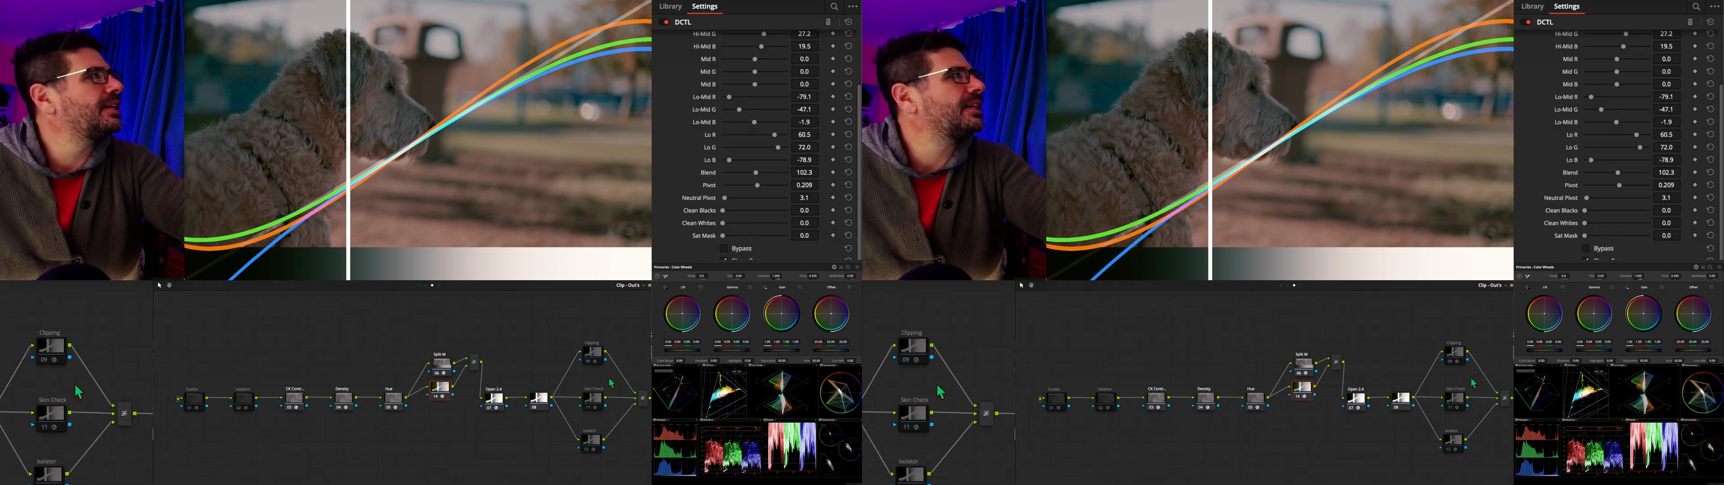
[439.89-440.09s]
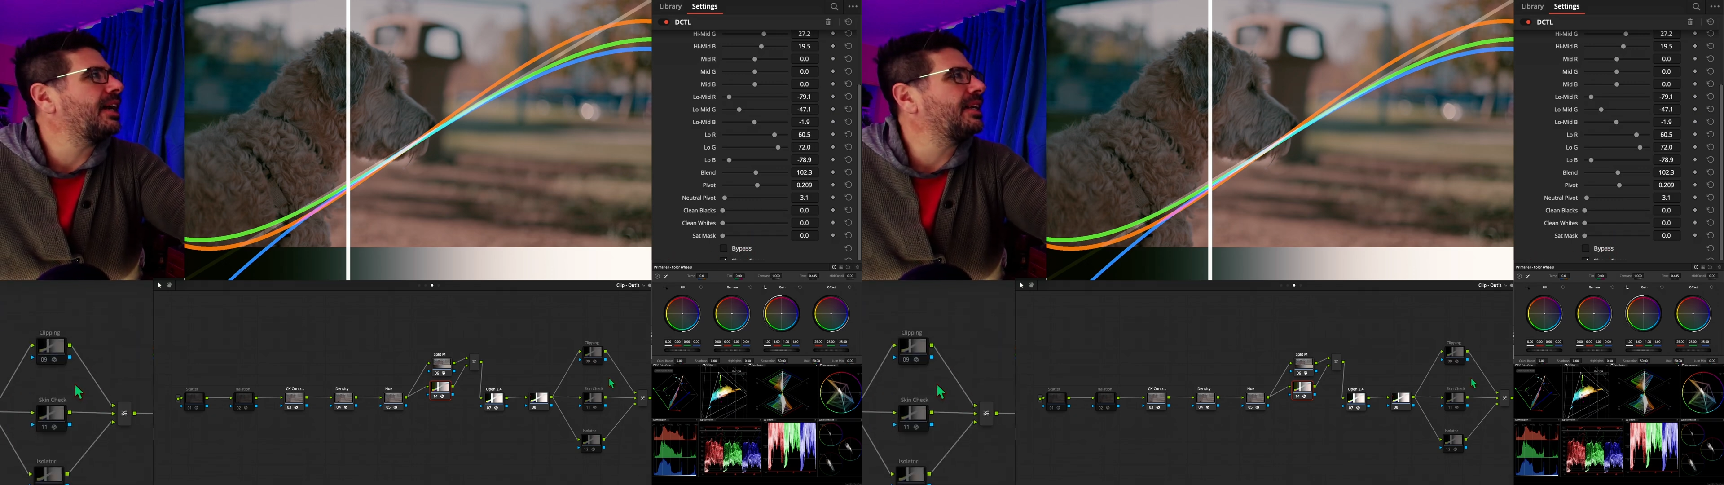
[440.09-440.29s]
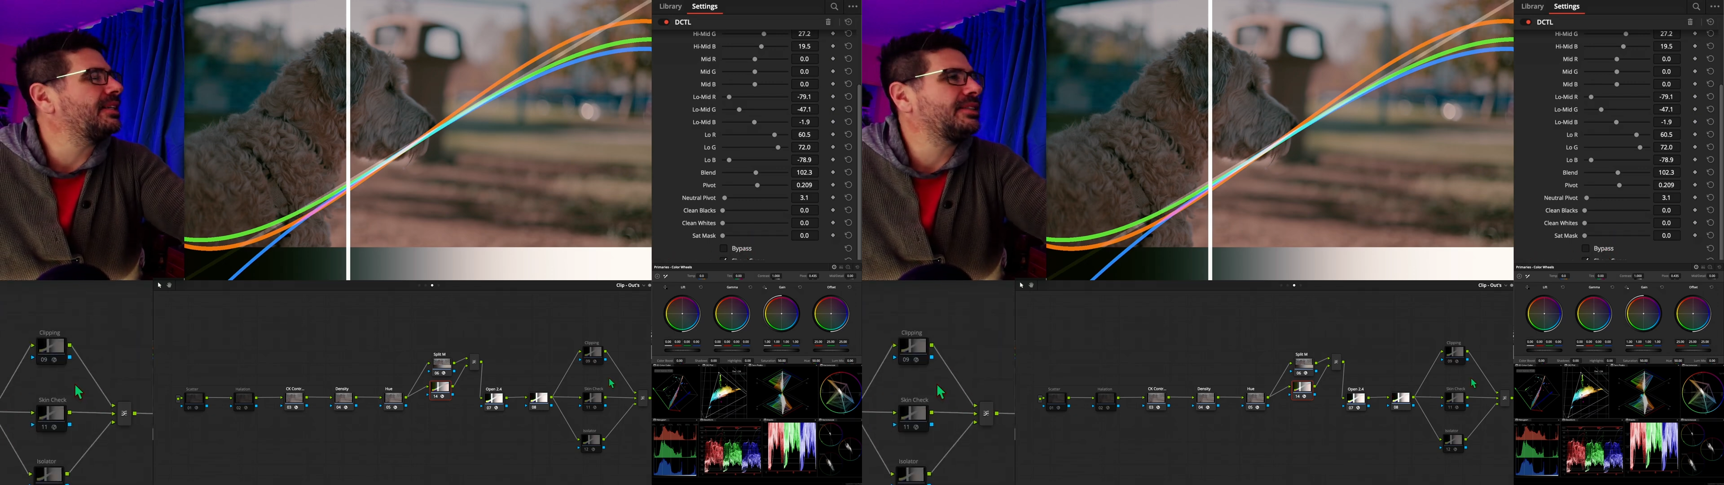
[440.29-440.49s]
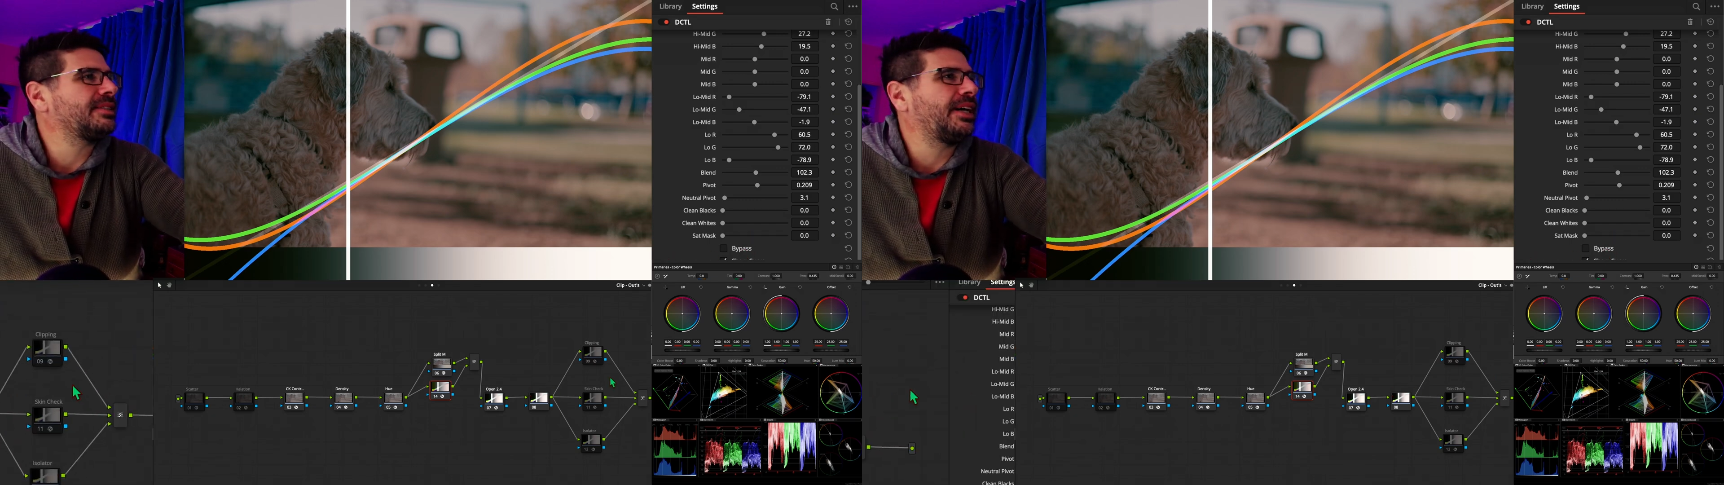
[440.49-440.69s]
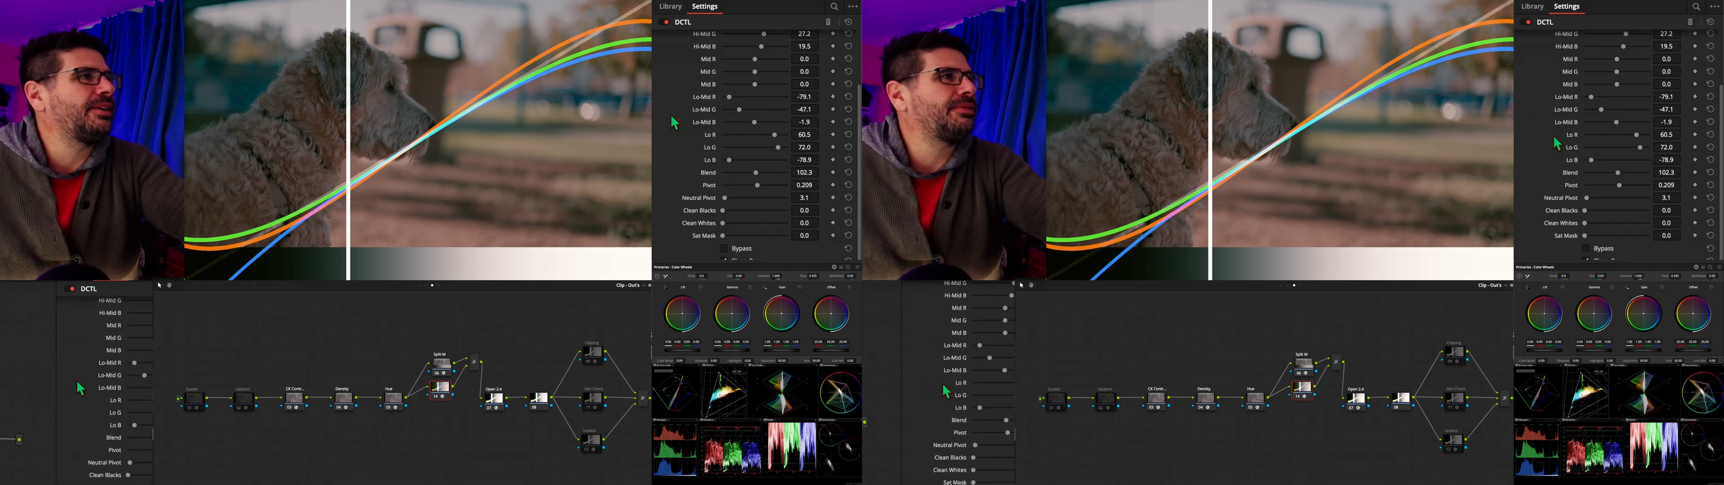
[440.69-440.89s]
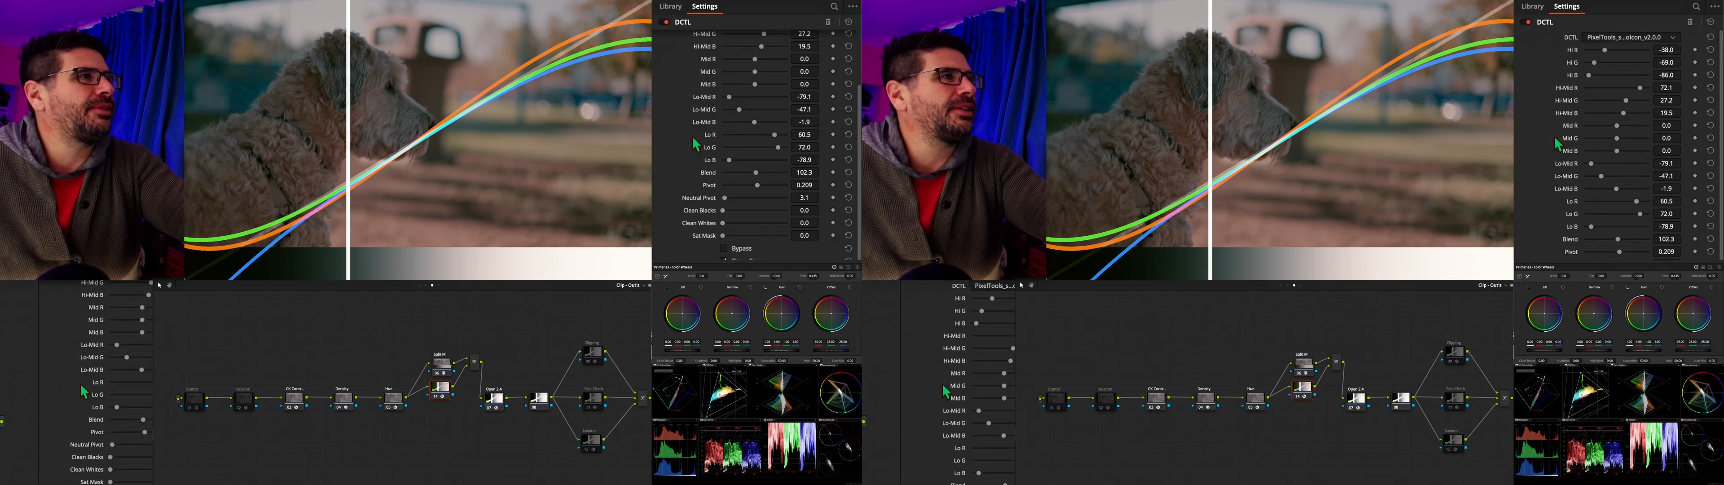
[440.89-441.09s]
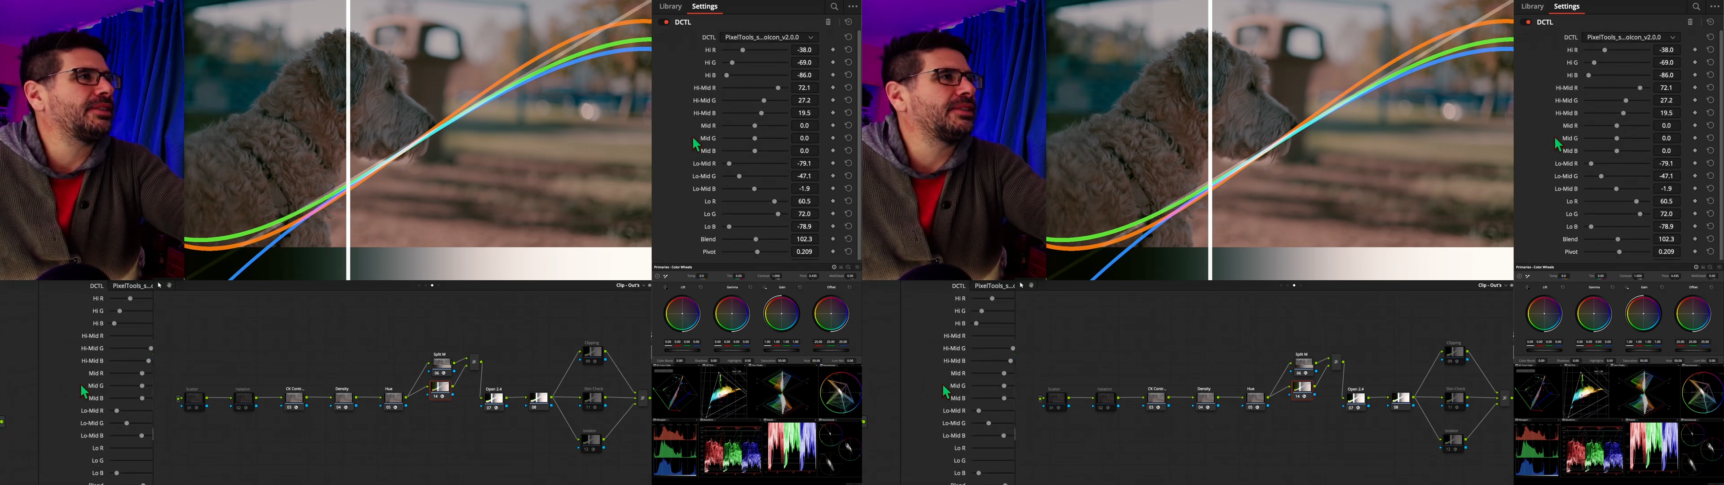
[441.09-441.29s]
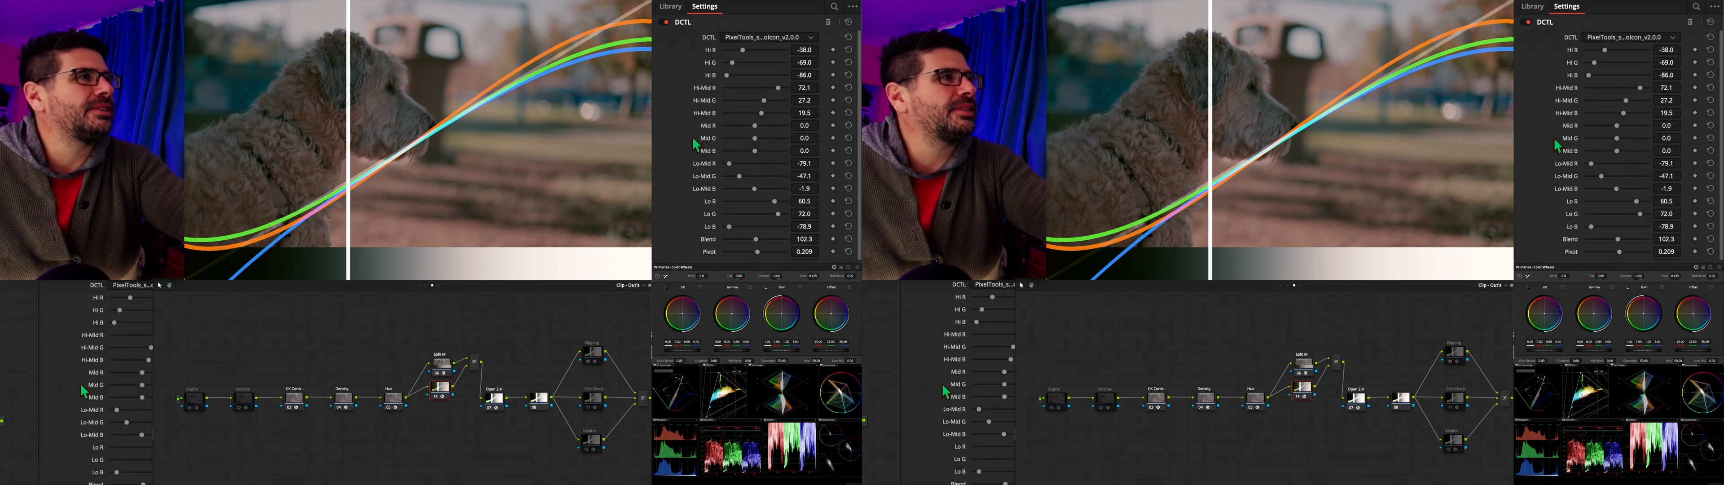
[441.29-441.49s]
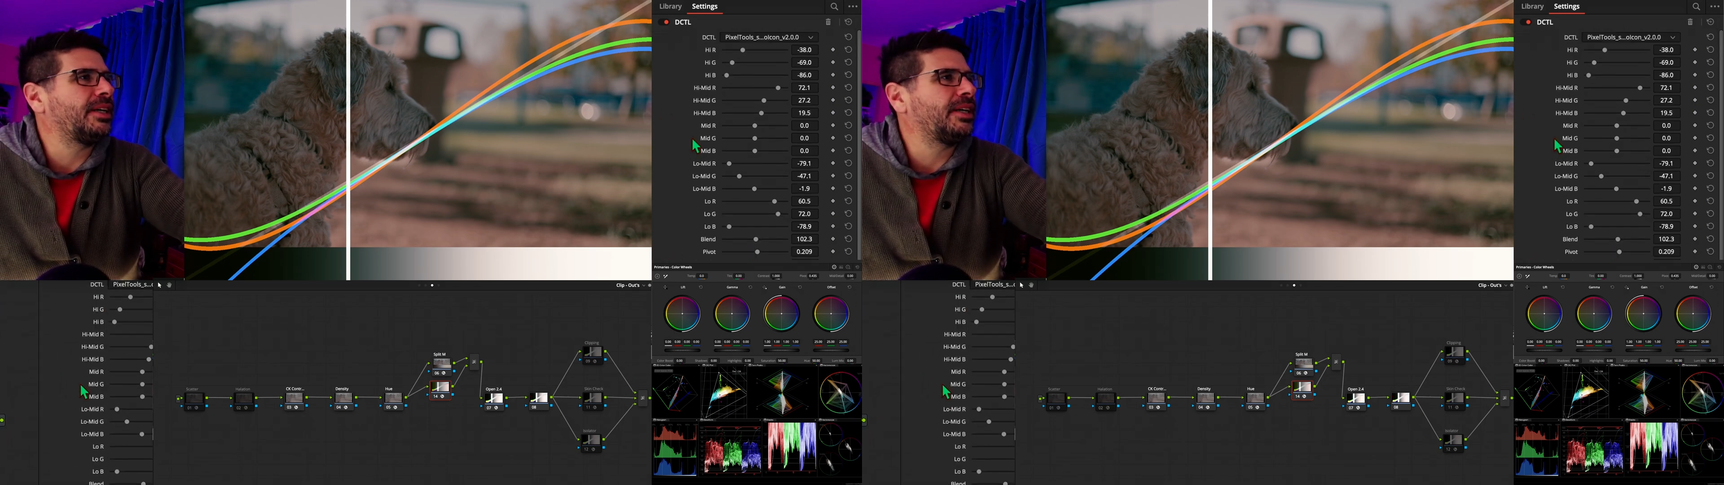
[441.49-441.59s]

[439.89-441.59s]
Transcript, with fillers: kind of just how it functions.